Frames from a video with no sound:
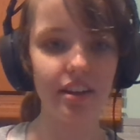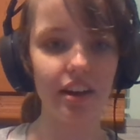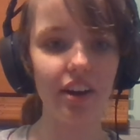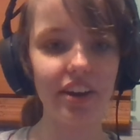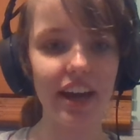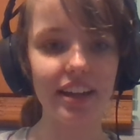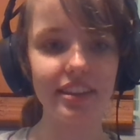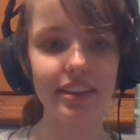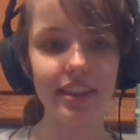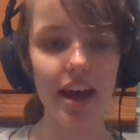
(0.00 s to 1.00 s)
Oh yeah,
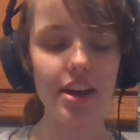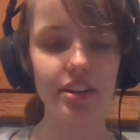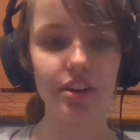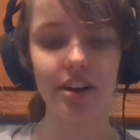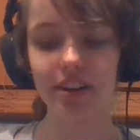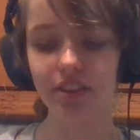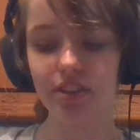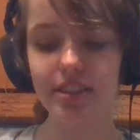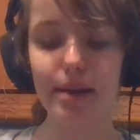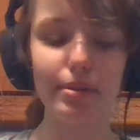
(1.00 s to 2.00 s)

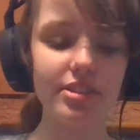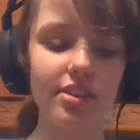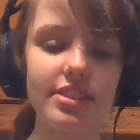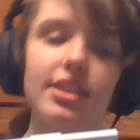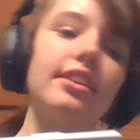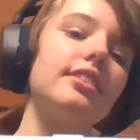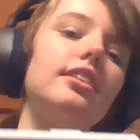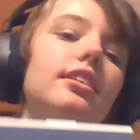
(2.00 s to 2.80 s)
those eyebrows are insane.